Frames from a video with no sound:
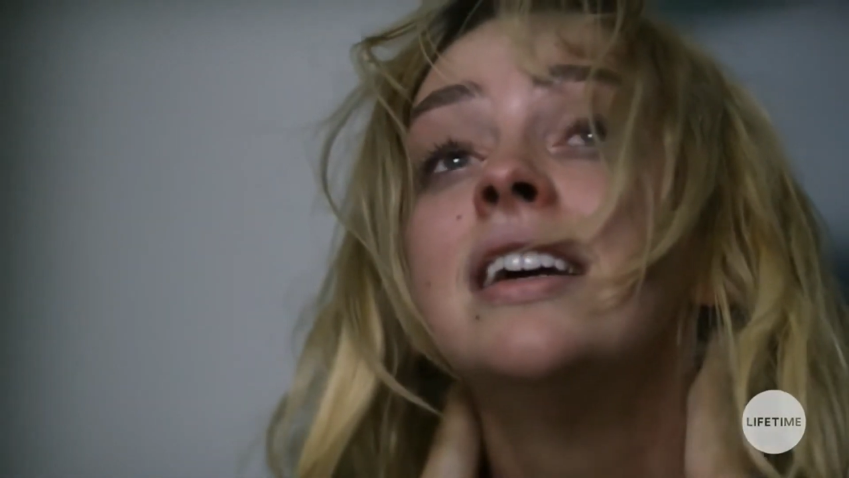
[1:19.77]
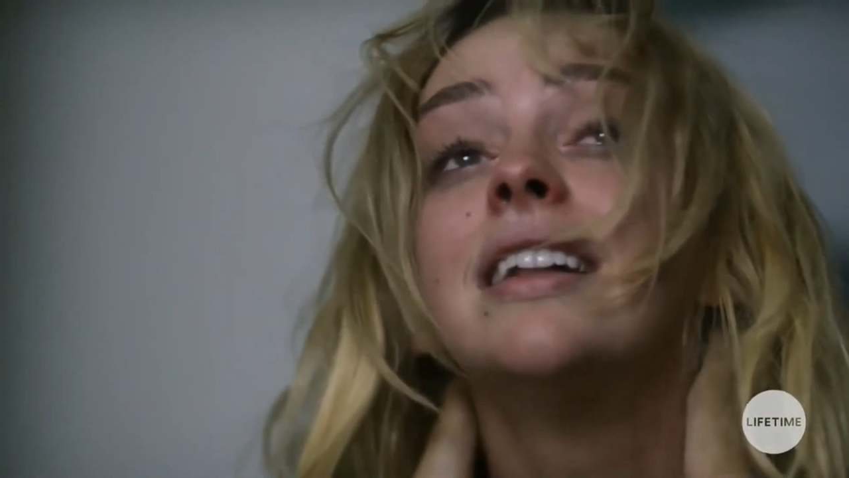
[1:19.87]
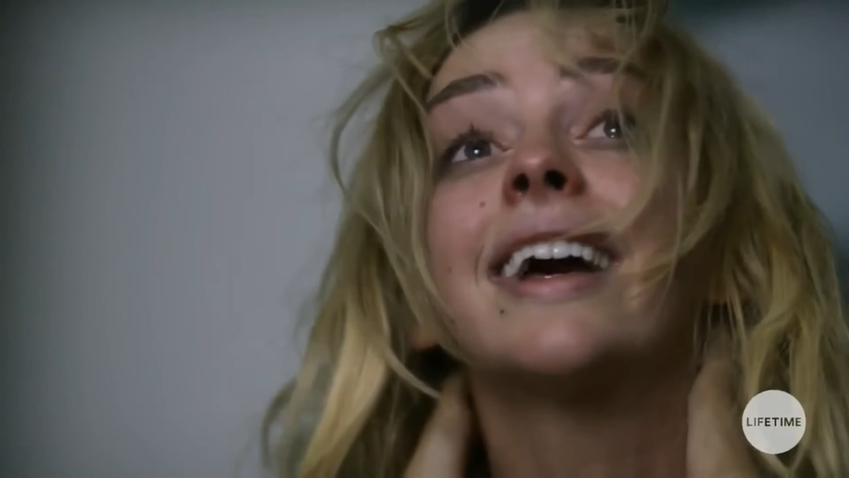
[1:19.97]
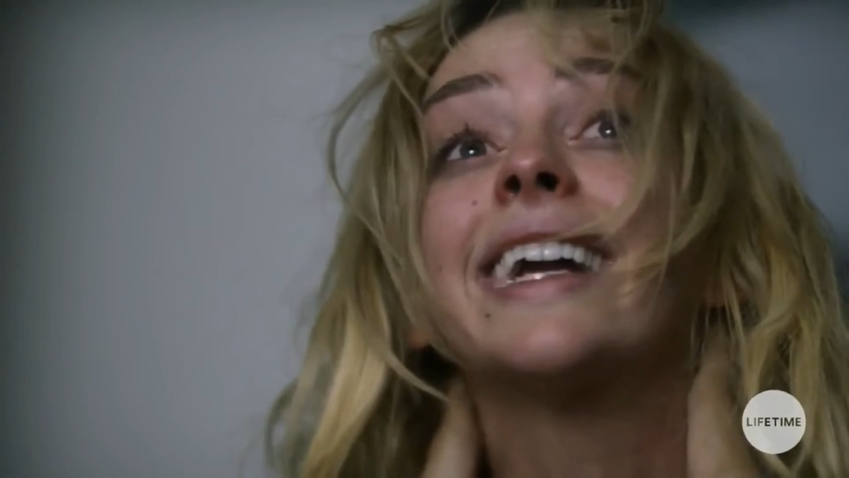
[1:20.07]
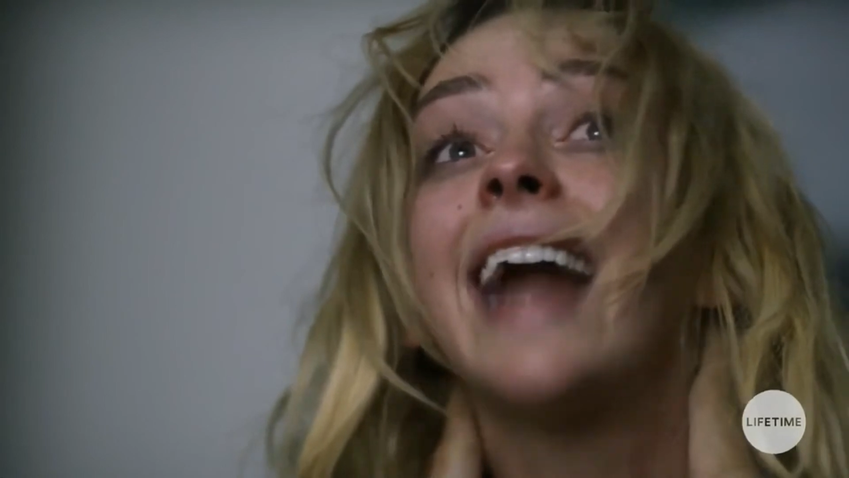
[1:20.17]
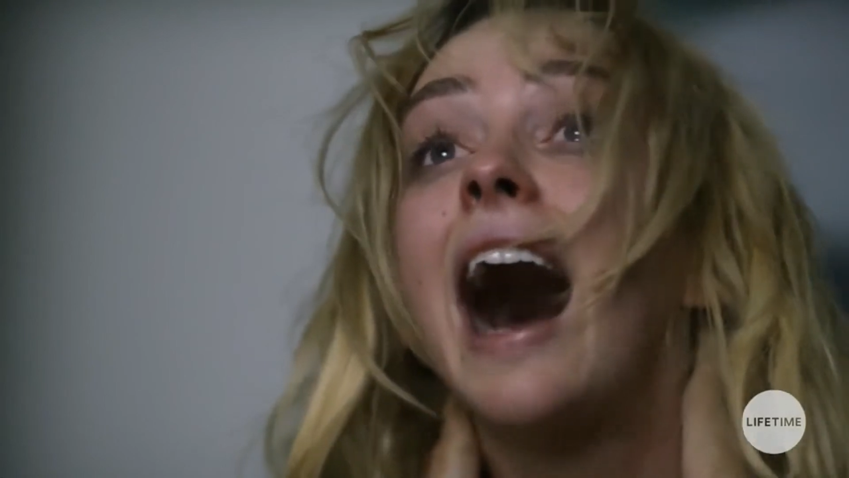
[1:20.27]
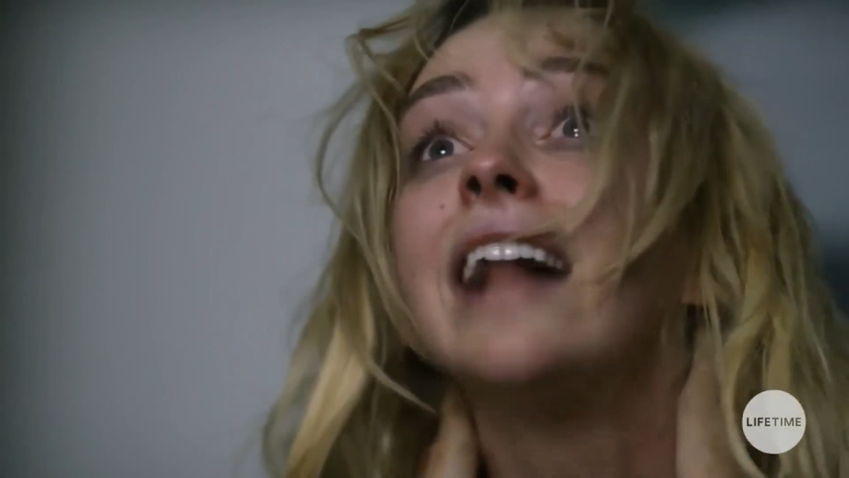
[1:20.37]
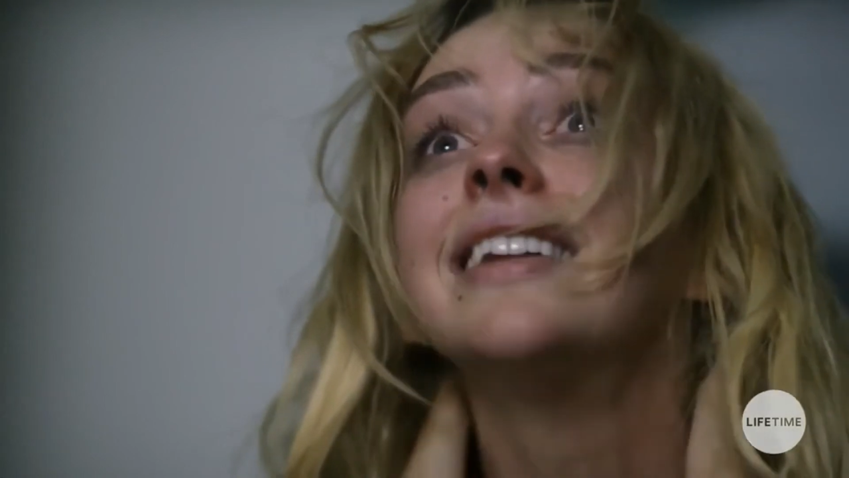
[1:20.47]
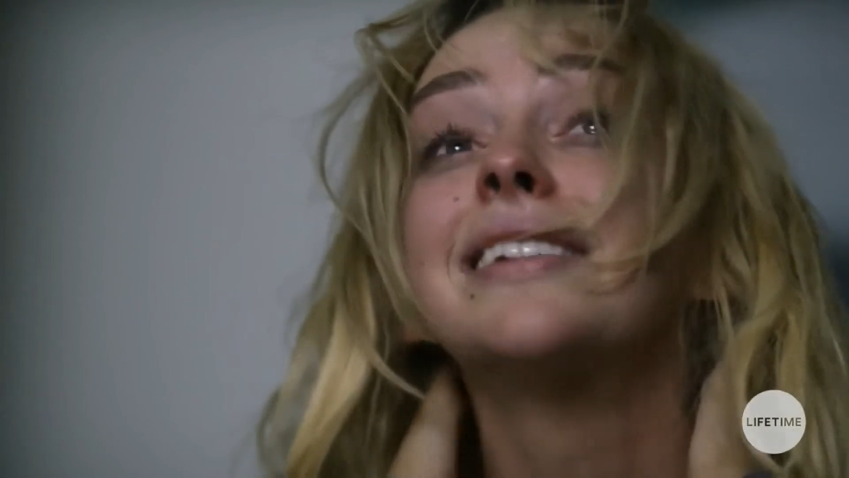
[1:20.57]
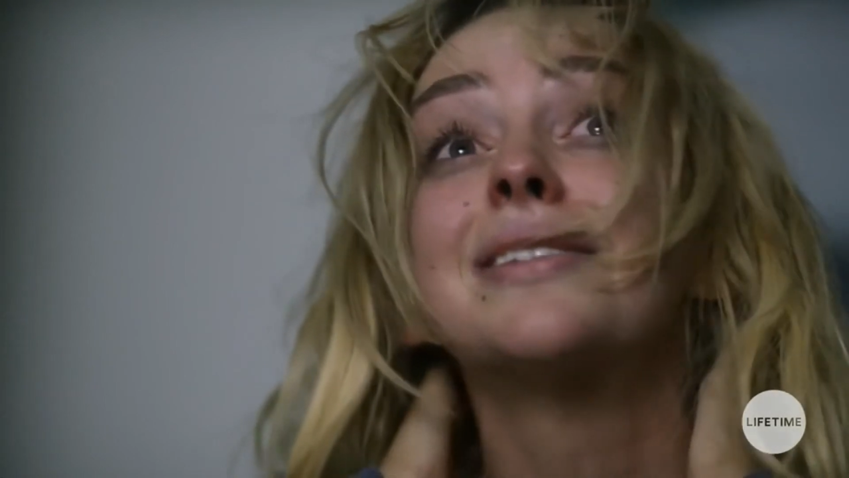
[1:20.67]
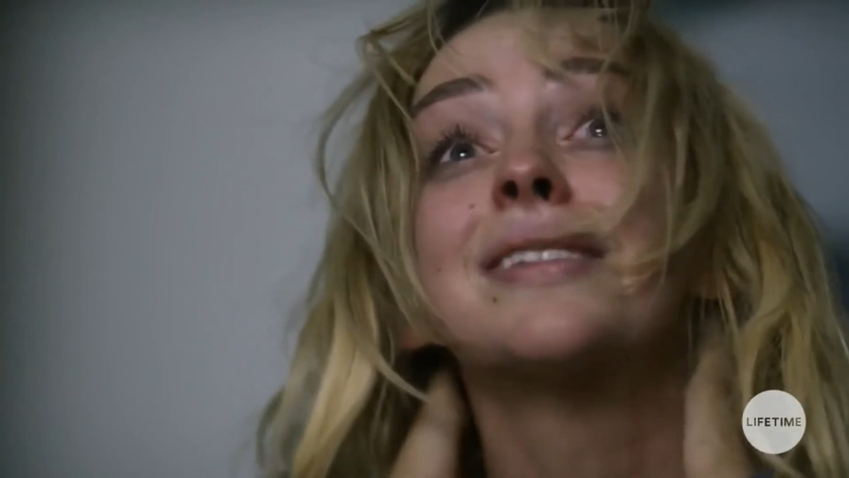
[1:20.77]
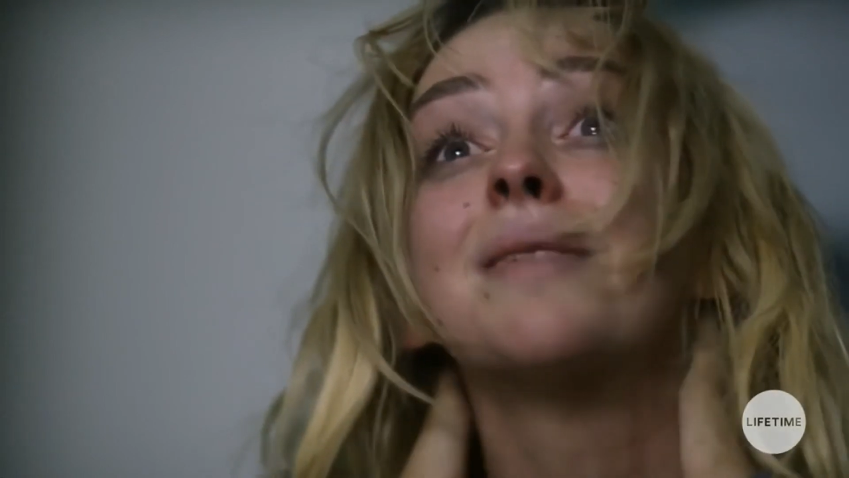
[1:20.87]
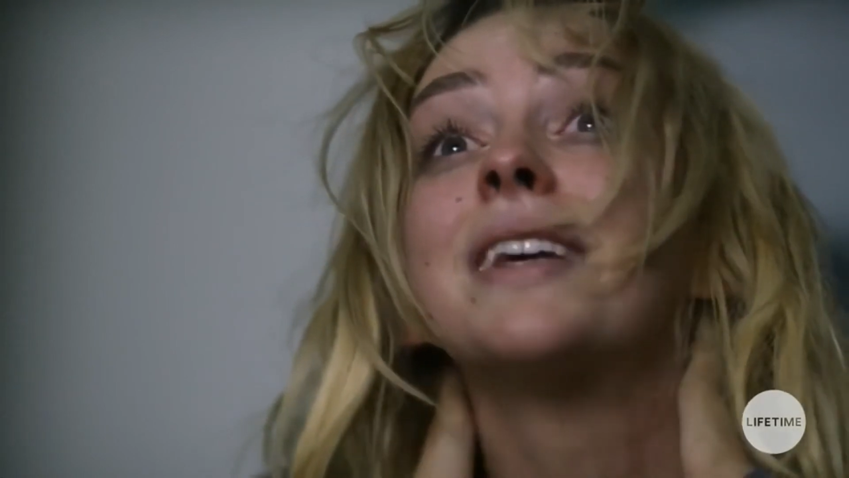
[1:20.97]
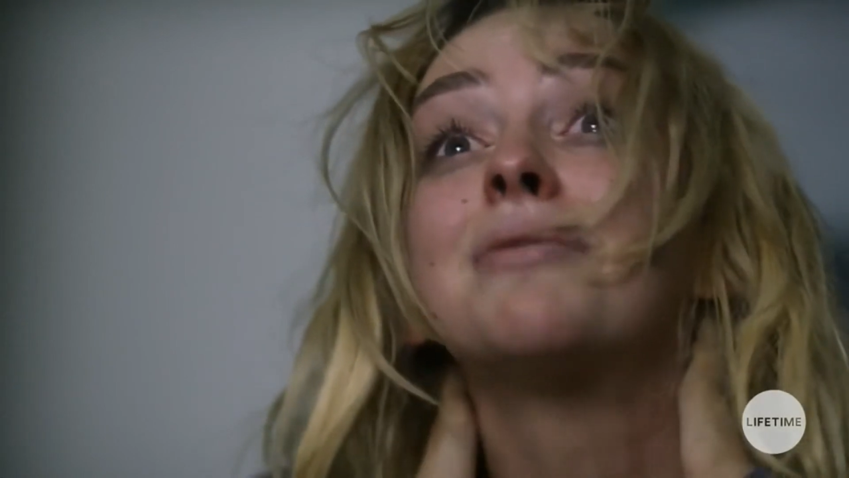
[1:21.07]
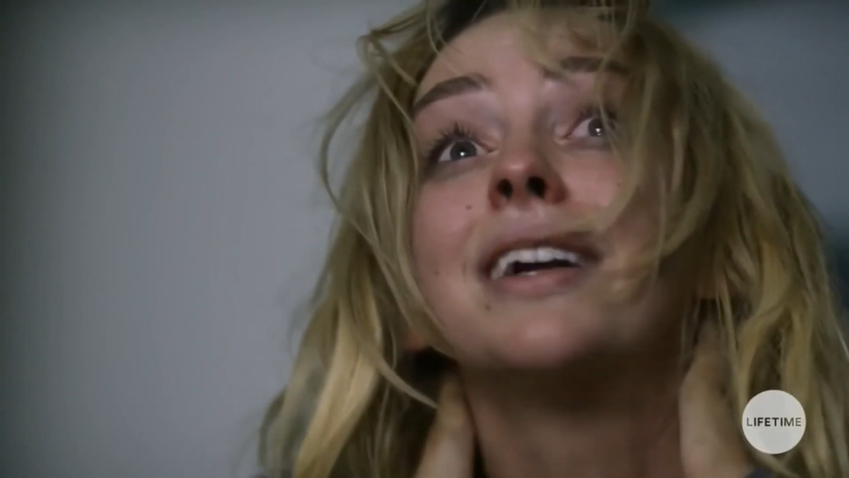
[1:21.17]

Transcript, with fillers: like an island or something where